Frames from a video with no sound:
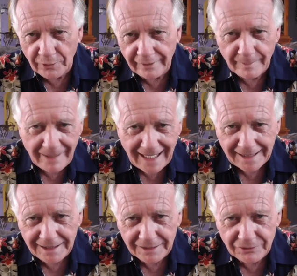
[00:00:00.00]
you the
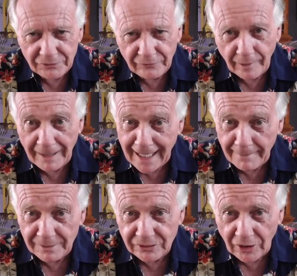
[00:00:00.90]
package from
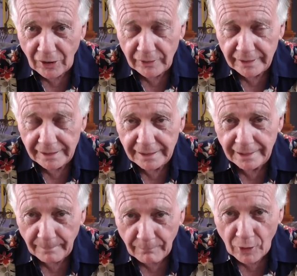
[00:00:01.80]
Amazon
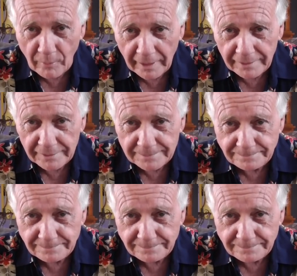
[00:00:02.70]
in a moment.